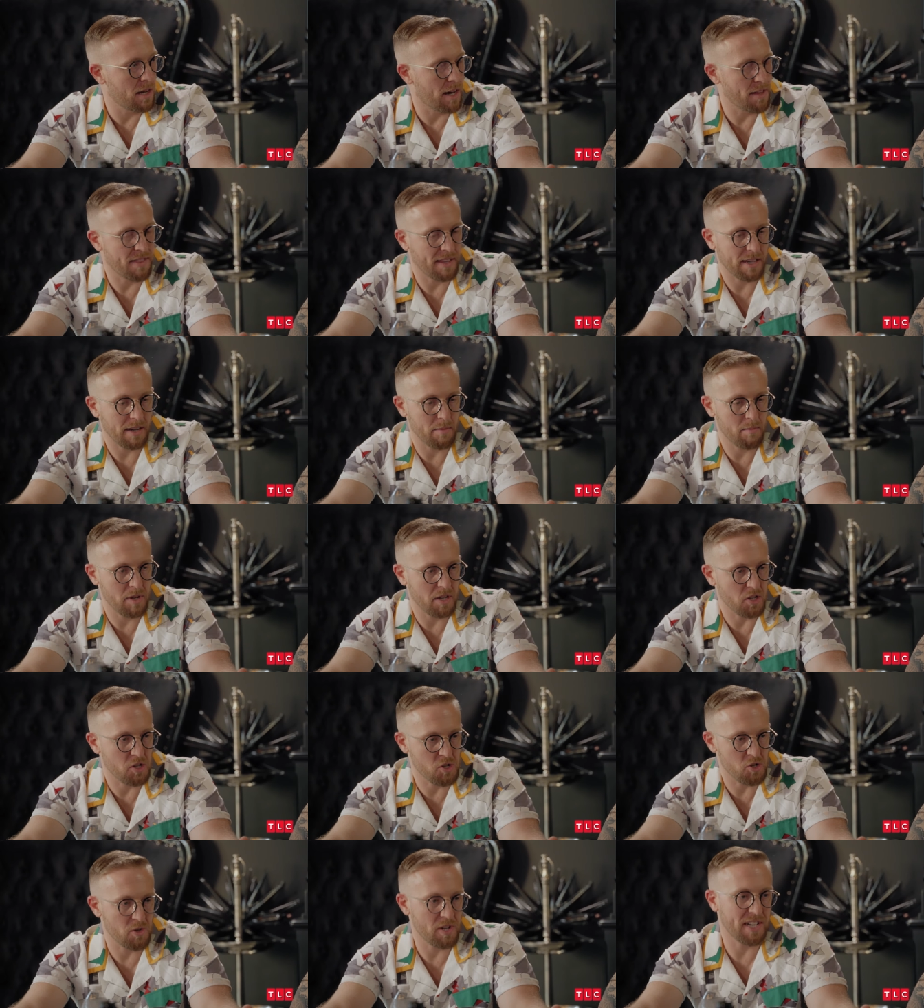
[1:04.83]
I think I'm
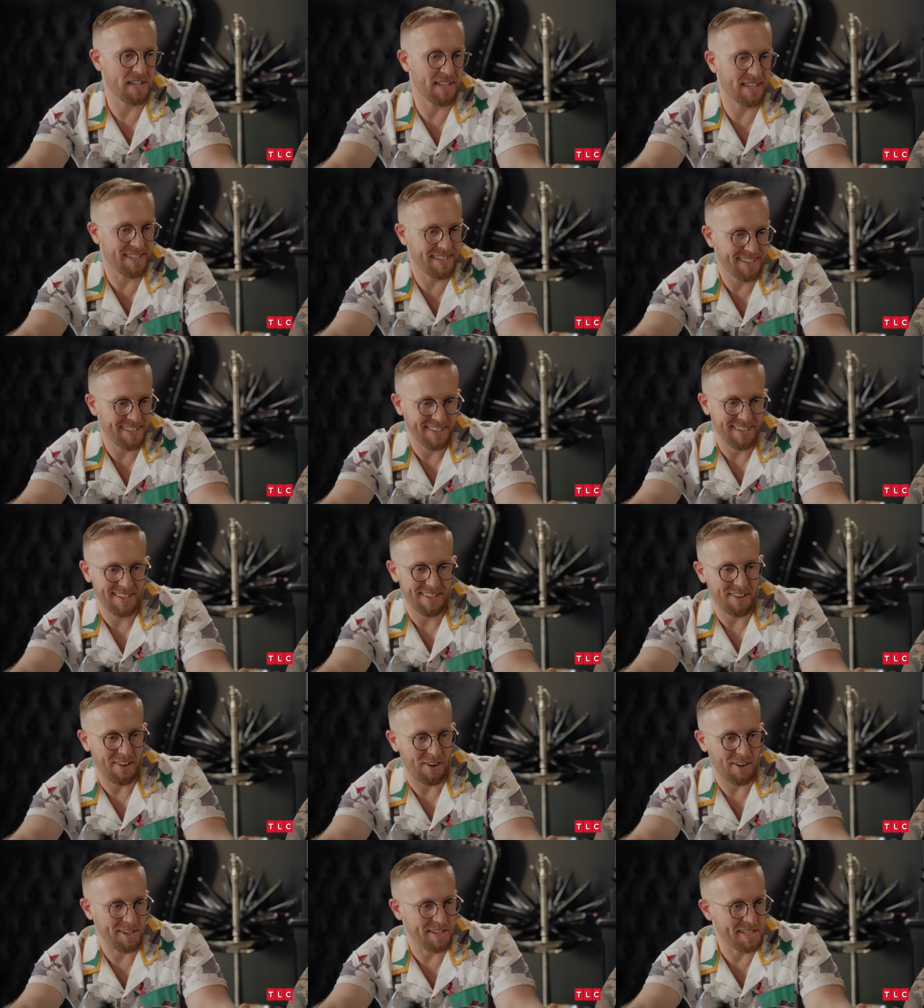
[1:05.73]
being treated
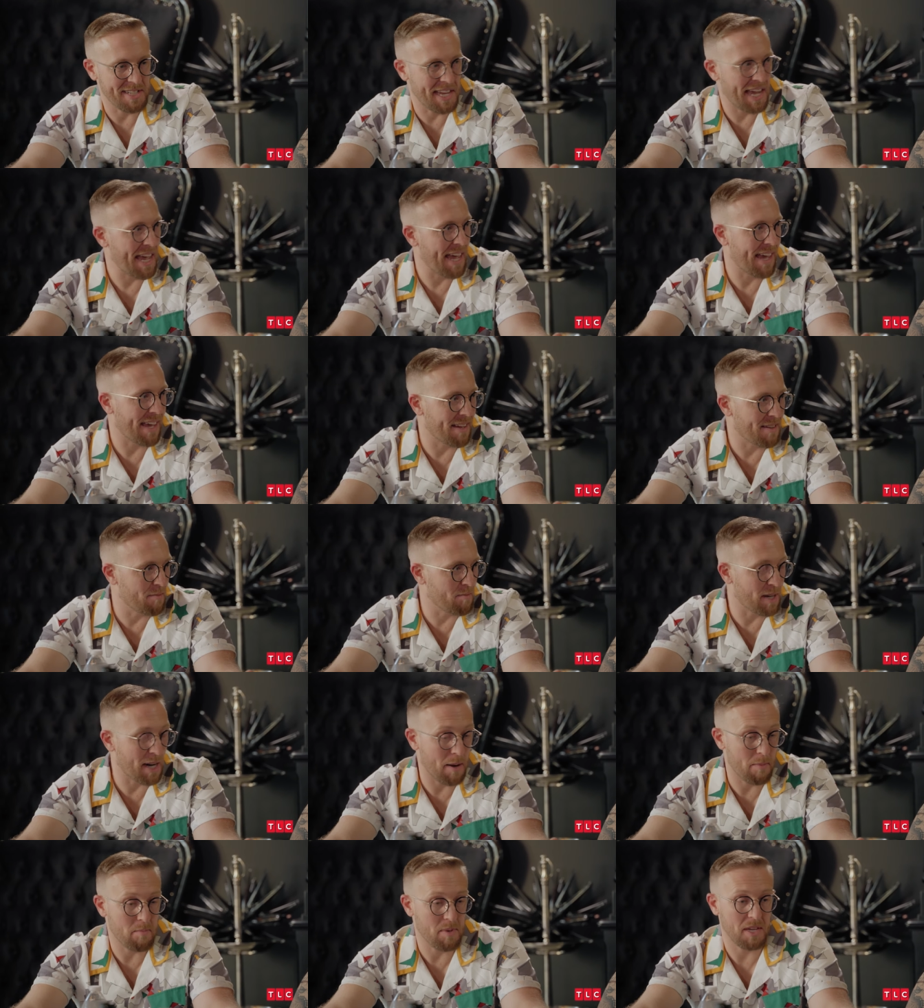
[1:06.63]
on a date,
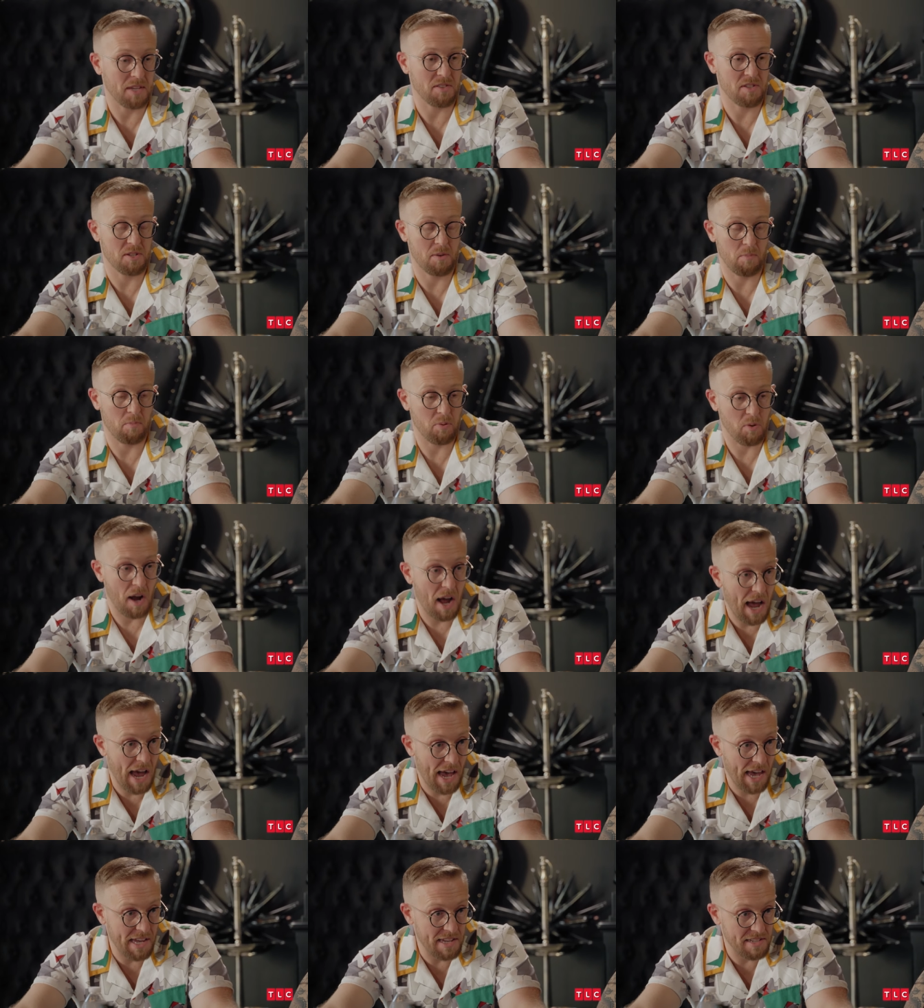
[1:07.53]
but I'm being
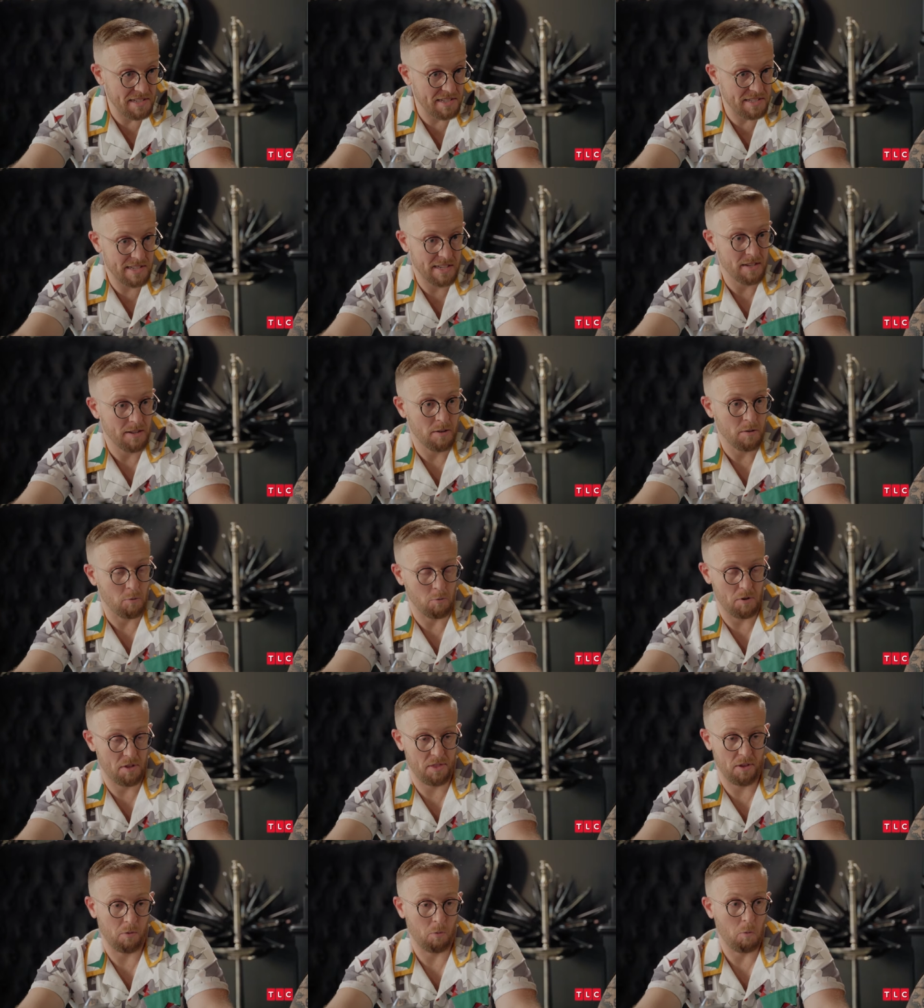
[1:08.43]
surprised
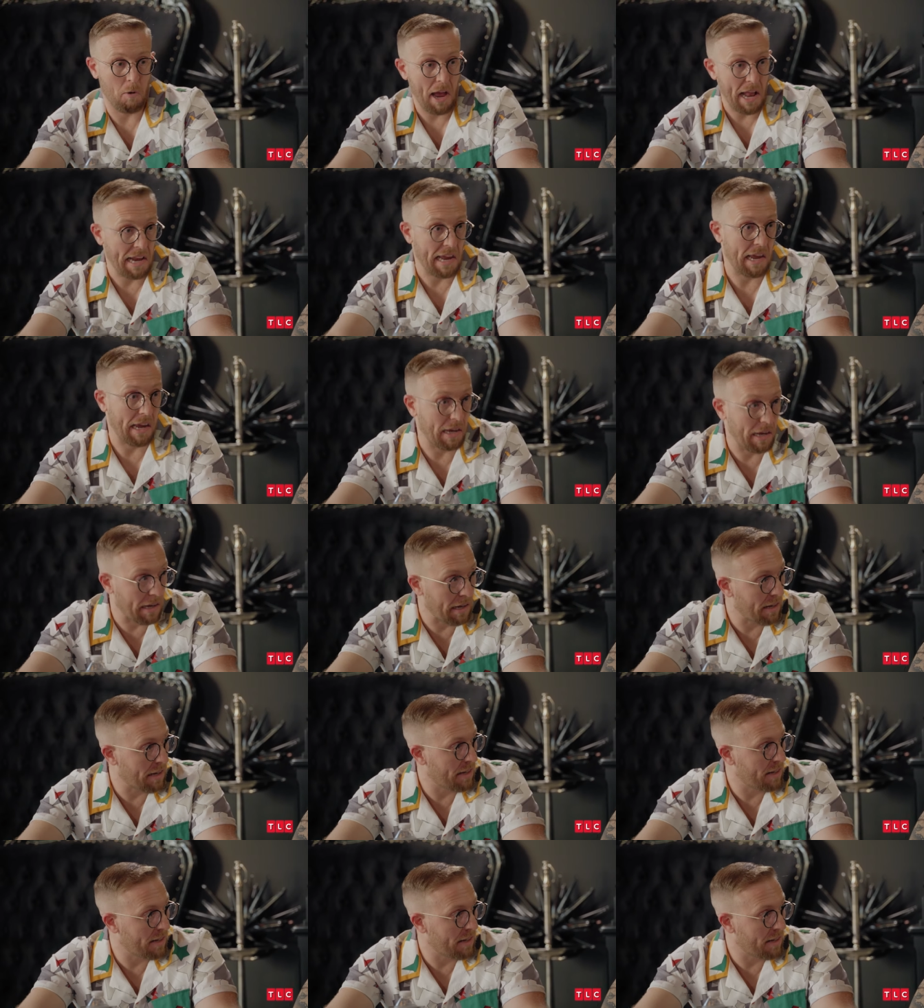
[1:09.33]
with a wedding.